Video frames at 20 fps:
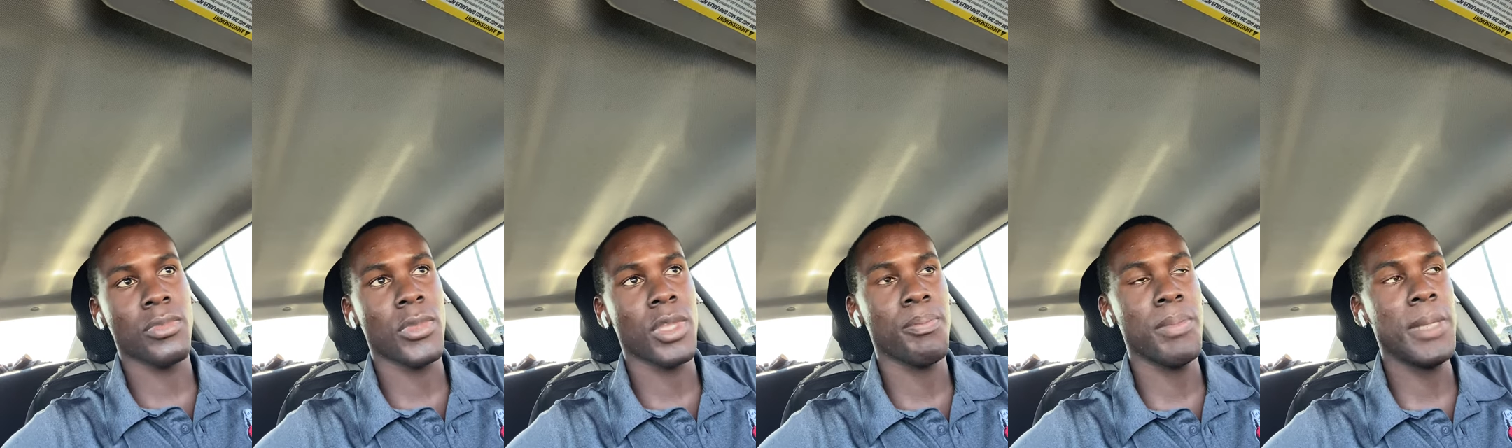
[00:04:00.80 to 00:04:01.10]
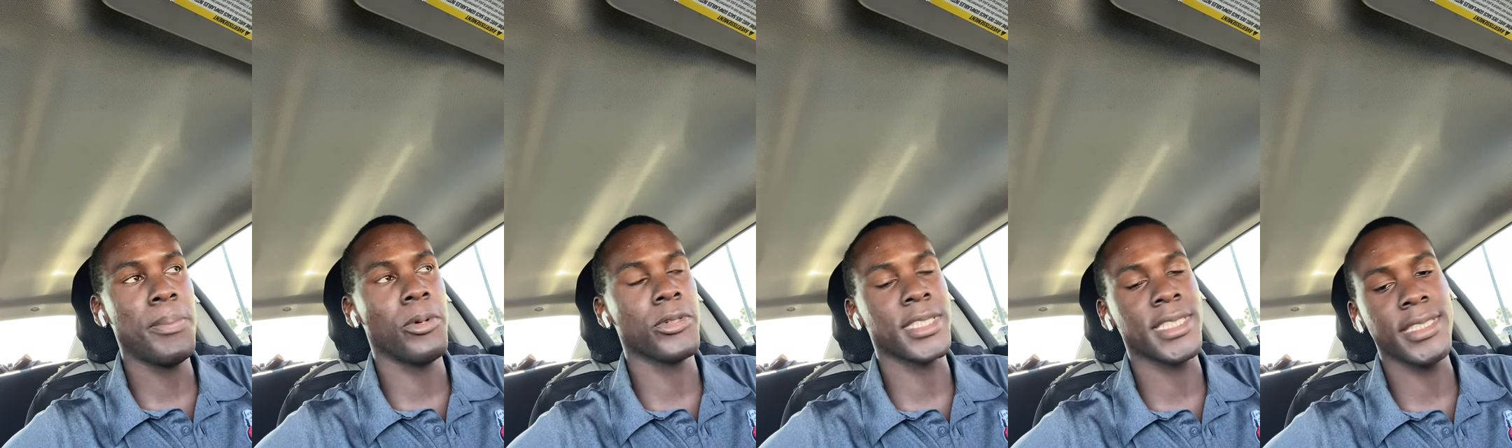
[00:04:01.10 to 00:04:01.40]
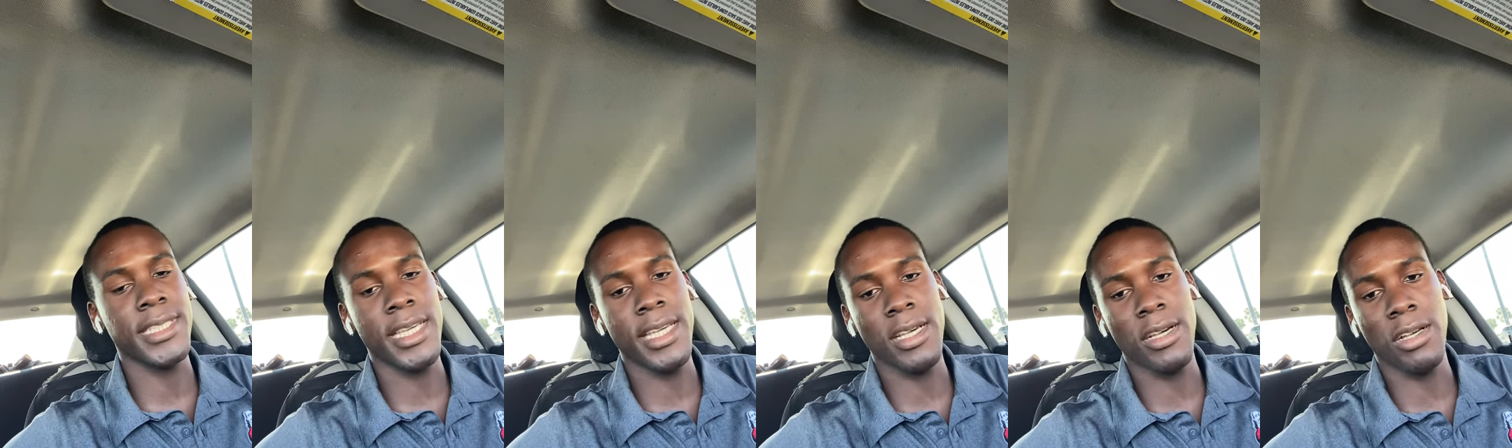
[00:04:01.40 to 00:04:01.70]
People
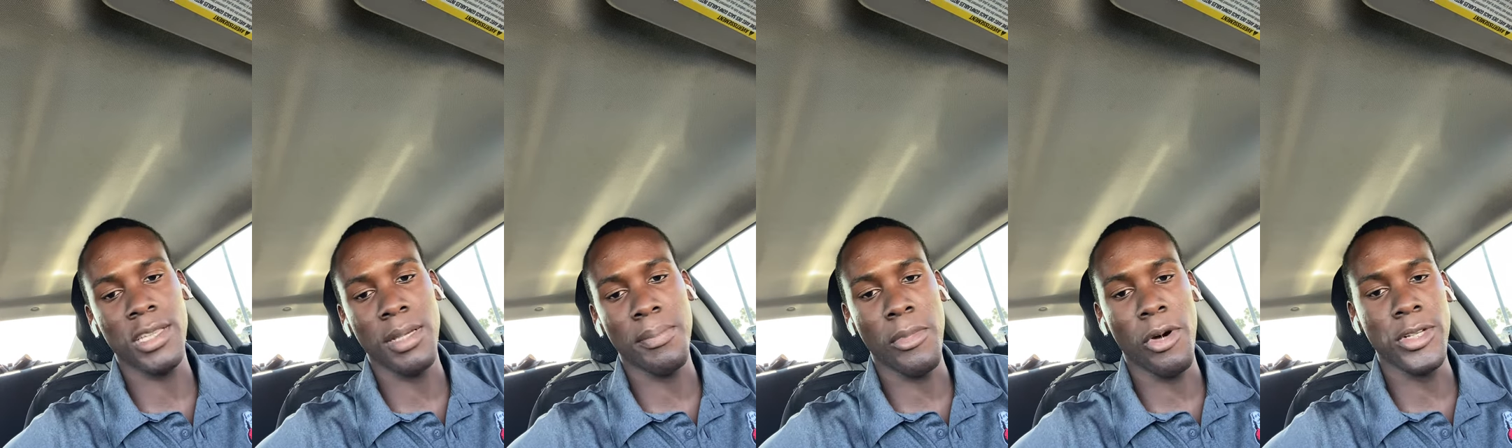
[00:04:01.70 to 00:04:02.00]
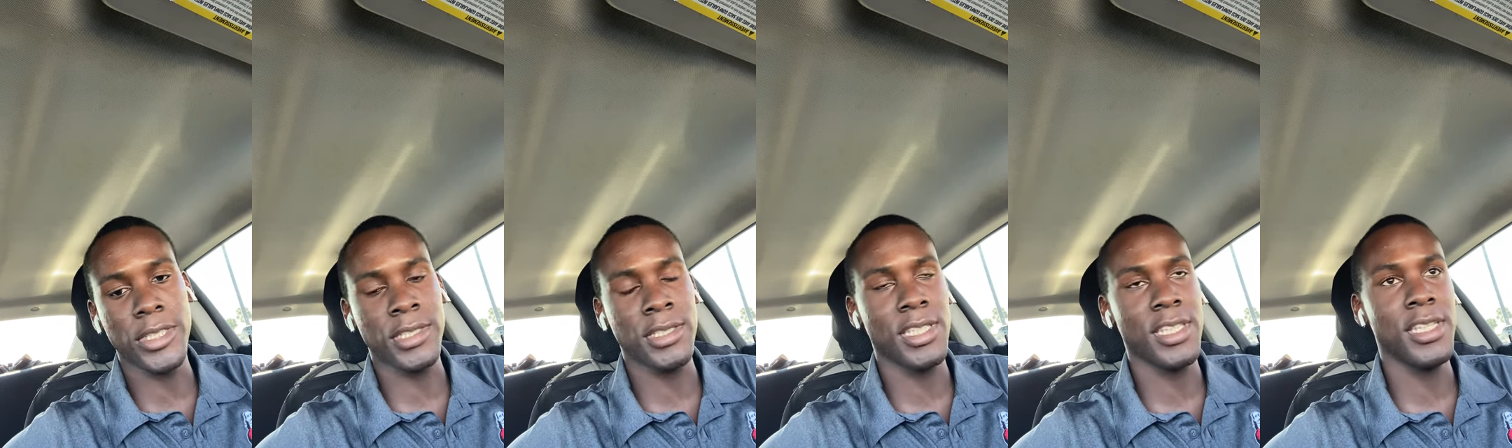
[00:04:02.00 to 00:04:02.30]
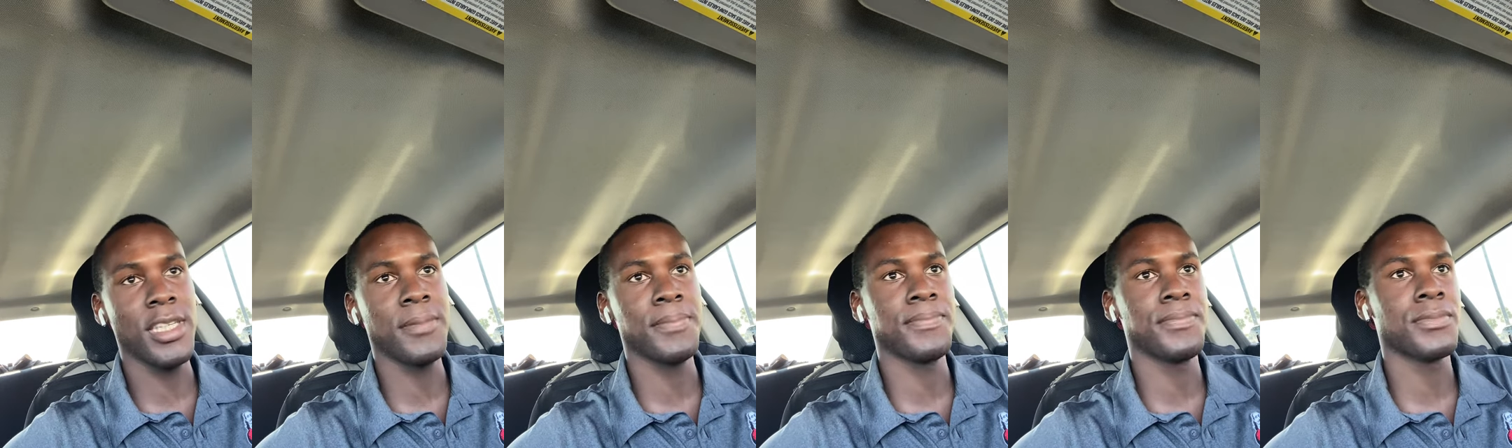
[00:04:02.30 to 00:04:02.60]
sell
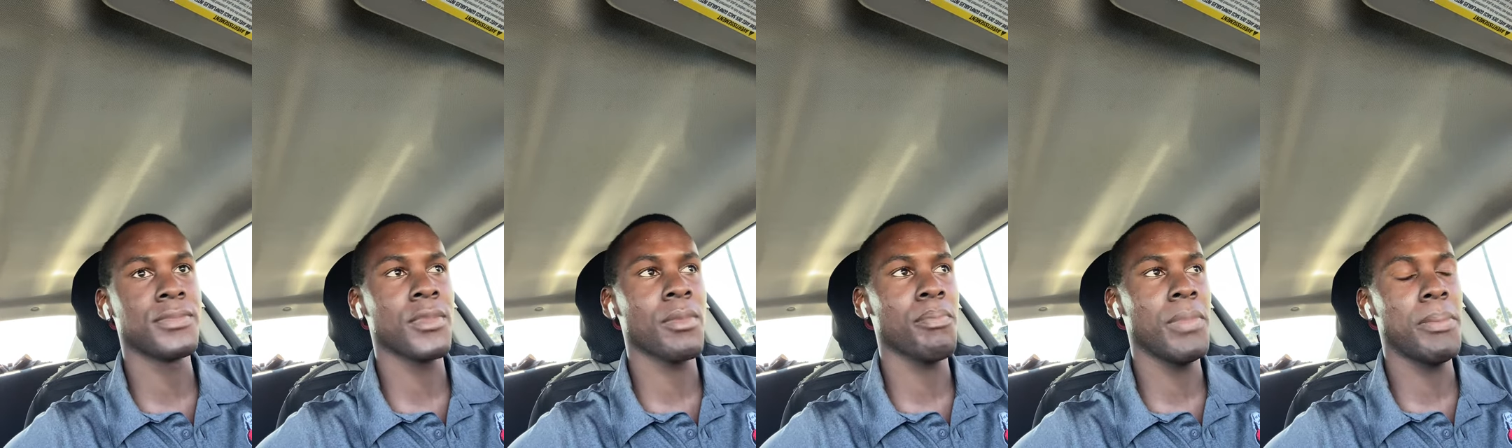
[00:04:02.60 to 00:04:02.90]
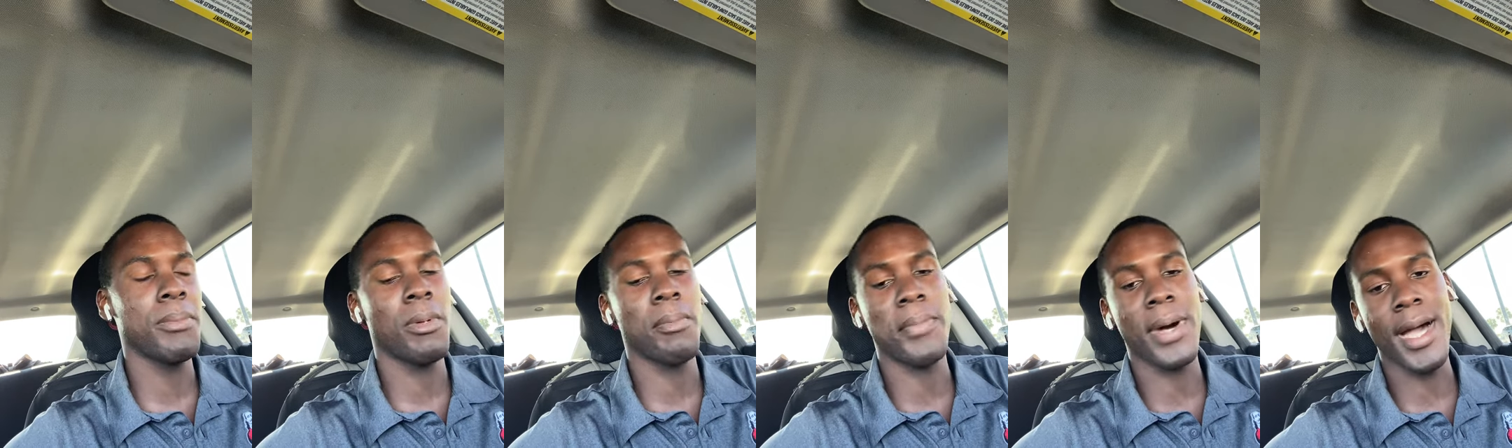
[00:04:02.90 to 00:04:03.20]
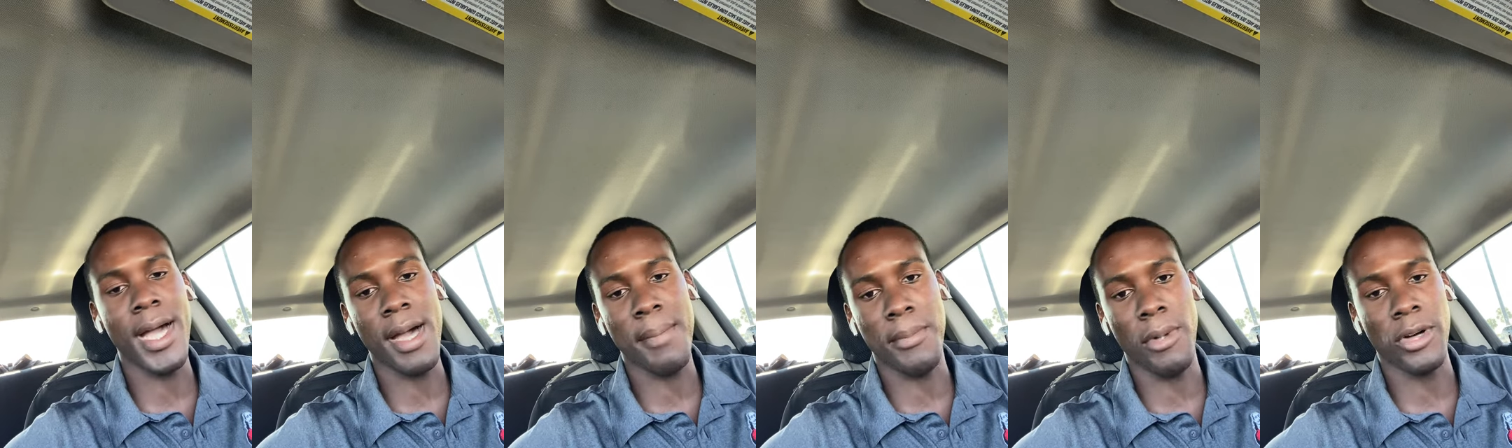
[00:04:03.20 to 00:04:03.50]
emotionally, people
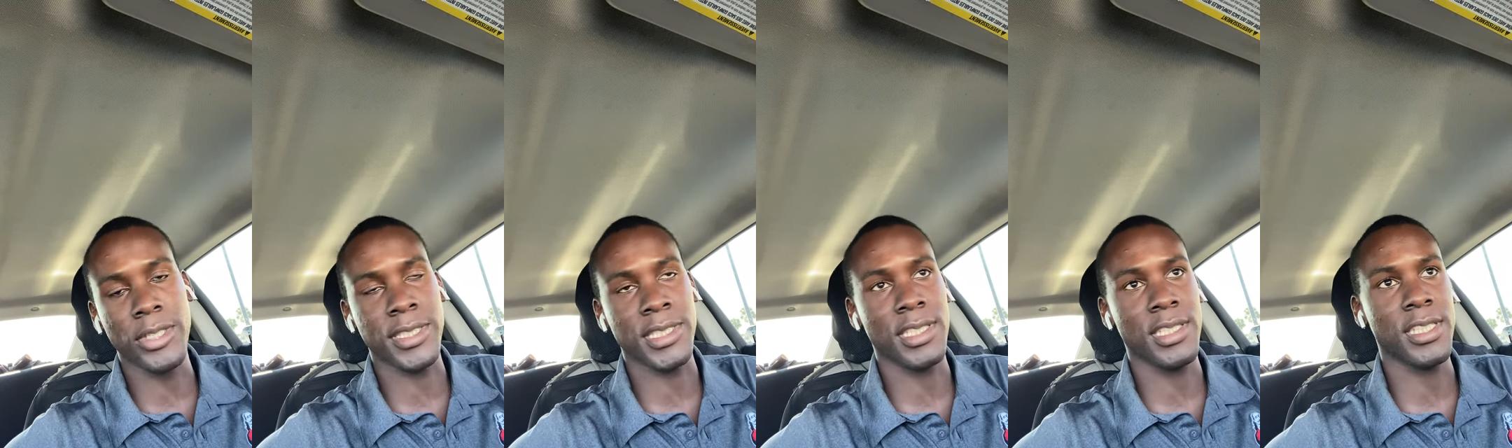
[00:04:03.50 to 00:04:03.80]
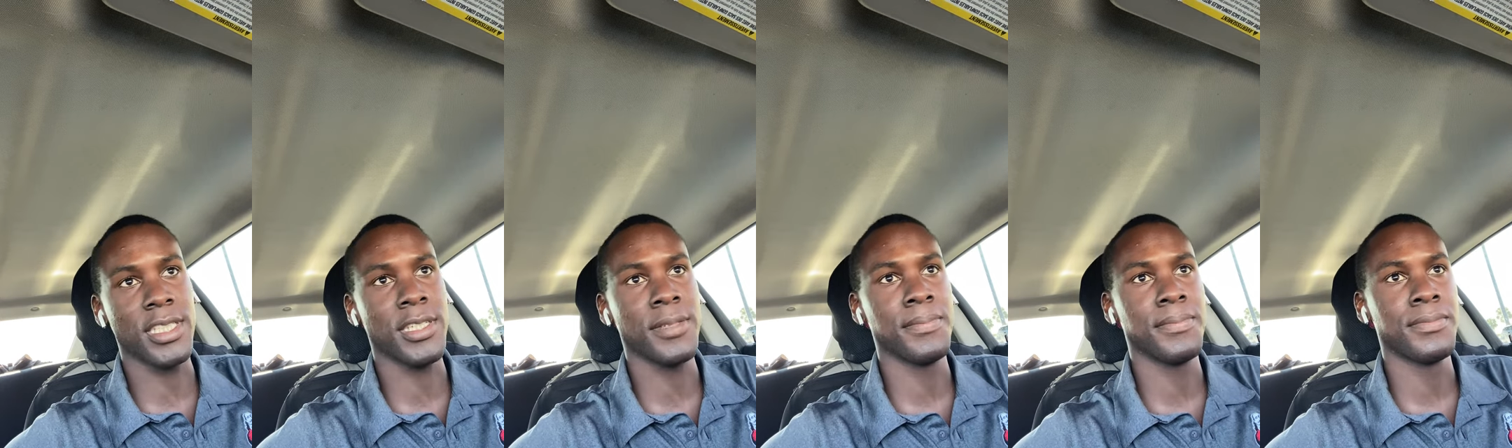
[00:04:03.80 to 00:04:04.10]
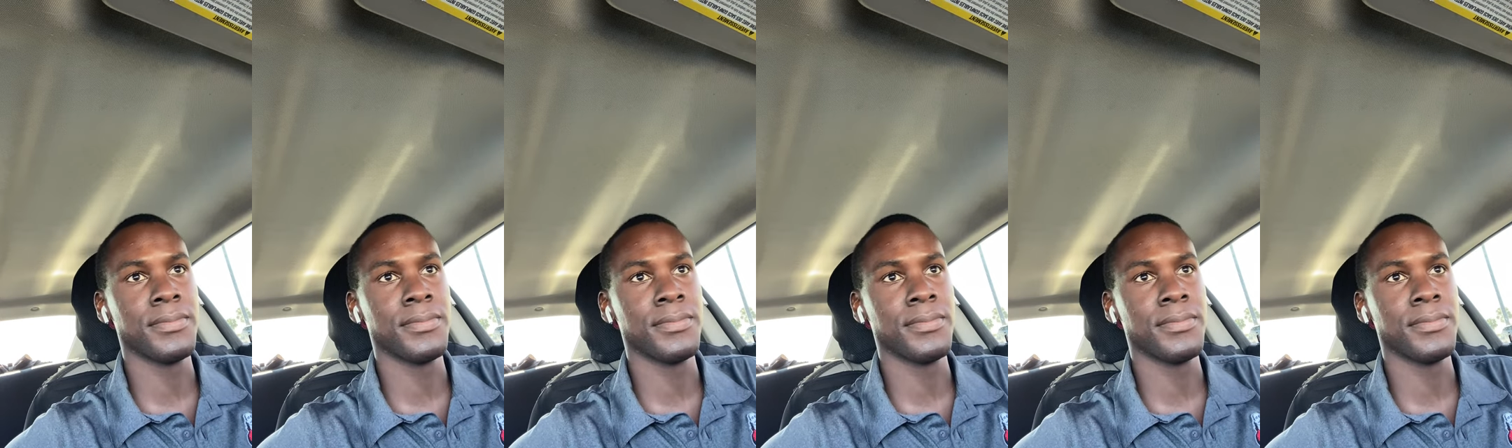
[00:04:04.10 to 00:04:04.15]
buy emotionally.